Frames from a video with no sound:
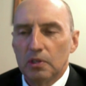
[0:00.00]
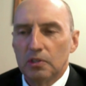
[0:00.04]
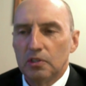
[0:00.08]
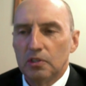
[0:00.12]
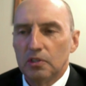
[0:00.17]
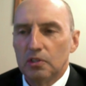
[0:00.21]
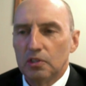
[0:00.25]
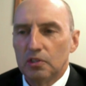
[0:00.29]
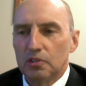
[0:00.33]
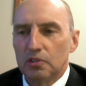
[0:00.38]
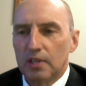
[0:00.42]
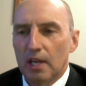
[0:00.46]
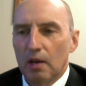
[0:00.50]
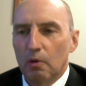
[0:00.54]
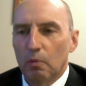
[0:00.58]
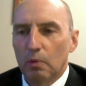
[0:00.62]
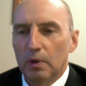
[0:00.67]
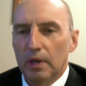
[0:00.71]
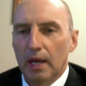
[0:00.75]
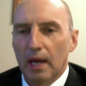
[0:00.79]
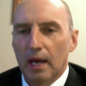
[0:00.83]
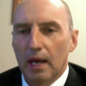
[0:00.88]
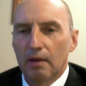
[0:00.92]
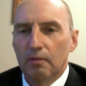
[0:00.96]
businesses that
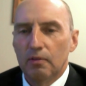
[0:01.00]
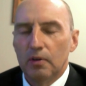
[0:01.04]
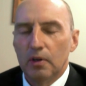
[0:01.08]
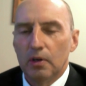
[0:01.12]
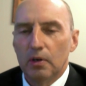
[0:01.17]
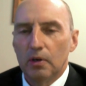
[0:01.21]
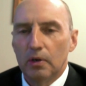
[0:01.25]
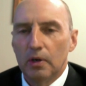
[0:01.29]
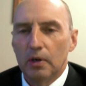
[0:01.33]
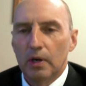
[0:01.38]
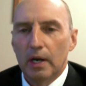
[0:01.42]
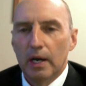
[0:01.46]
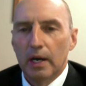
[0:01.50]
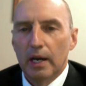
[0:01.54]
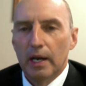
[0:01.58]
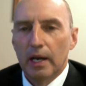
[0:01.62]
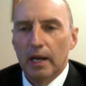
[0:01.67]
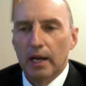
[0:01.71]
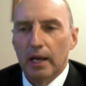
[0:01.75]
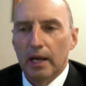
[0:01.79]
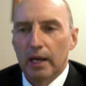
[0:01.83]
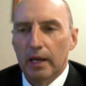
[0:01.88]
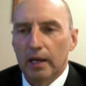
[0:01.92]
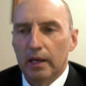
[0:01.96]
we have here.
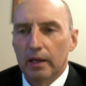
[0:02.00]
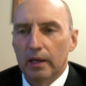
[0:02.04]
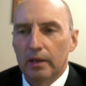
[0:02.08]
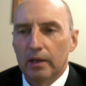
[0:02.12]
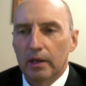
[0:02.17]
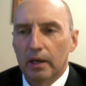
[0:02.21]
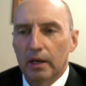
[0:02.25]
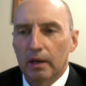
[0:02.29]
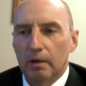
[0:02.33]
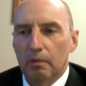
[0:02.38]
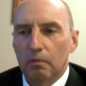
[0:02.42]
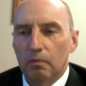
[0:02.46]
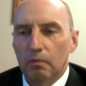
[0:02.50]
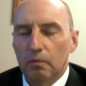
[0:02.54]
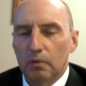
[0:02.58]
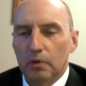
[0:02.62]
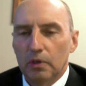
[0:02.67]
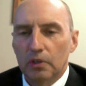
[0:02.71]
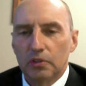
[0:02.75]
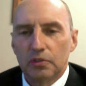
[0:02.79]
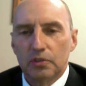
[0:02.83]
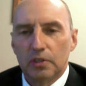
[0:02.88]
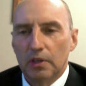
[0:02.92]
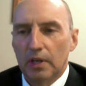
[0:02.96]
And um,
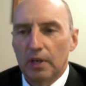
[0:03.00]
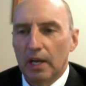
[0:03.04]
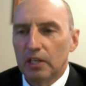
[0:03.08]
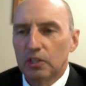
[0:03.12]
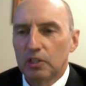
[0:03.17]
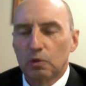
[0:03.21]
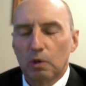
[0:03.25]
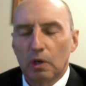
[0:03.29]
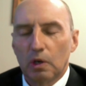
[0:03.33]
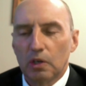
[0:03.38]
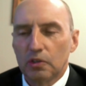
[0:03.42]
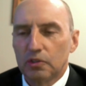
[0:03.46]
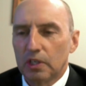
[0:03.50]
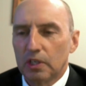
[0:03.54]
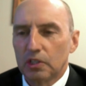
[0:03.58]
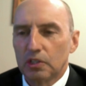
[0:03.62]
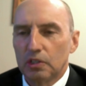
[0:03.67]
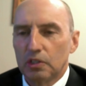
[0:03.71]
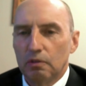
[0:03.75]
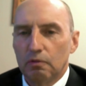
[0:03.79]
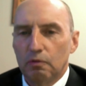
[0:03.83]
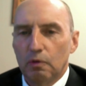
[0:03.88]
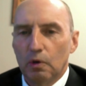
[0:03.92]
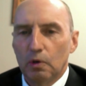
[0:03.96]
just a nice cross
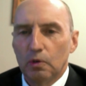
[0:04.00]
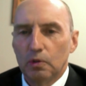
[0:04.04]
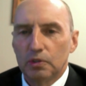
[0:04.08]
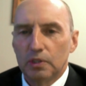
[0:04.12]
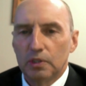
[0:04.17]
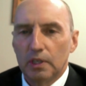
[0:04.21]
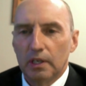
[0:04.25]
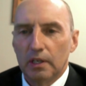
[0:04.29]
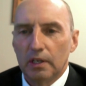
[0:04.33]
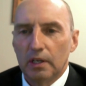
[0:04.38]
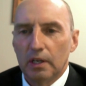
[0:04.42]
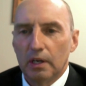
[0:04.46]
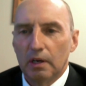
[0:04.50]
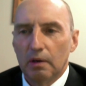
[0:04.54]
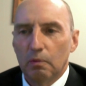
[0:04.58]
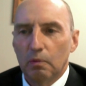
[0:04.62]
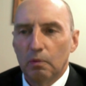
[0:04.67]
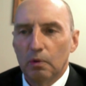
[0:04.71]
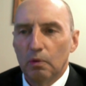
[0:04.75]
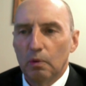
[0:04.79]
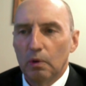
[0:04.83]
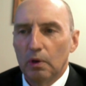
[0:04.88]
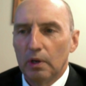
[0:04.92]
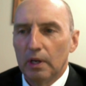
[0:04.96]
section of folks, and uh,
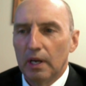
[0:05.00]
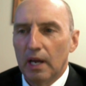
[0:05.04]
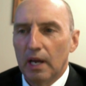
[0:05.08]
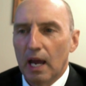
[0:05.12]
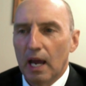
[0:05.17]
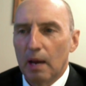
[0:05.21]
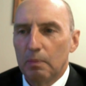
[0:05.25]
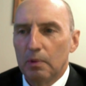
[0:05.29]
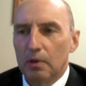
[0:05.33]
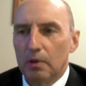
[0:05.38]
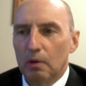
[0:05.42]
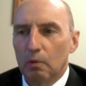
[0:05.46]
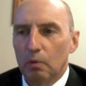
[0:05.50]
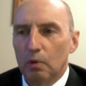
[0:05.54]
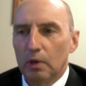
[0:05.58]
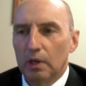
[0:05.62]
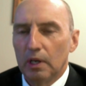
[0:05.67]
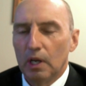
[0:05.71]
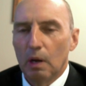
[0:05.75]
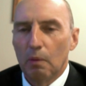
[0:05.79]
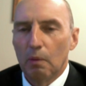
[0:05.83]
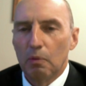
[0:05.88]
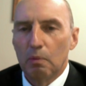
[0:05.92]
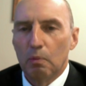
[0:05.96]
we're really happy that we can
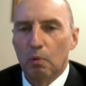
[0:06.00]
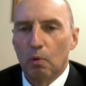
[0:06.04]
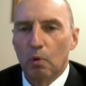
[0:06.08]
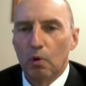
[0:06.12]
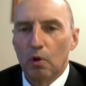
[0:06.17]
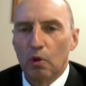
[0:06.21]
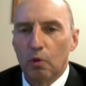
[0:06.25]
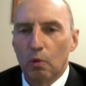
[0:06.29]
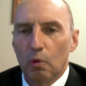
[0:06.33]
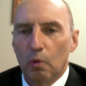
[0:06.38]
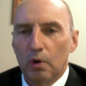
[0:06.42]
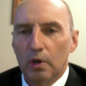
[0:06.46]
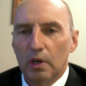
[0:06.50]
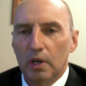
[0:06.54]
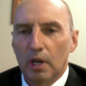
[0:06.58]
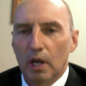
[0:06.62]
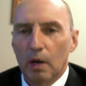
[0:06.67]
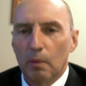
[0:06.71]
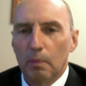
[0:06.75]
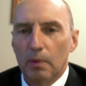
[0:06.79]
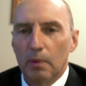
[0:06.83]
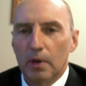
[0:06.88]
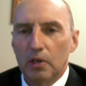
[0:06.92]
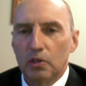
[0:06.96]
help the Port Authority and
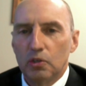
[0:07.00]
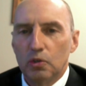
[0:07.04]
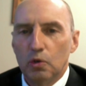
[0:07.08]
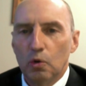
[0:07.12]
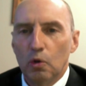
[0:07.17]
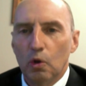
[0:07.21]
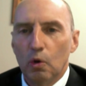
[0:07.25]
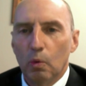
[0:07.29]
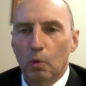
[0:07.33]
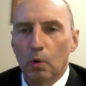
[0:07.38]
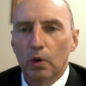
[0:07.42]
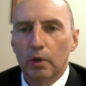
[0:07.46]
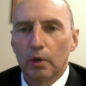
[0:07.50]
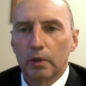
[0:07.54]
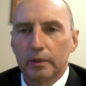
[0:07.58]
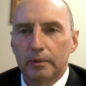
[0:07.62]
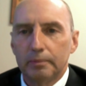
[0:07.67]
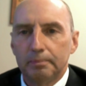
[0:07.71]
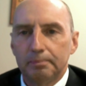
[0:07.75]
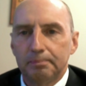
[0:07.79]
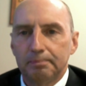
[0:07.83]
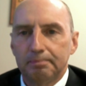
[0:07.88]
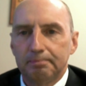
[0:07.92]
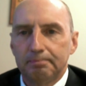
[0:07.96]
help Edge do their work.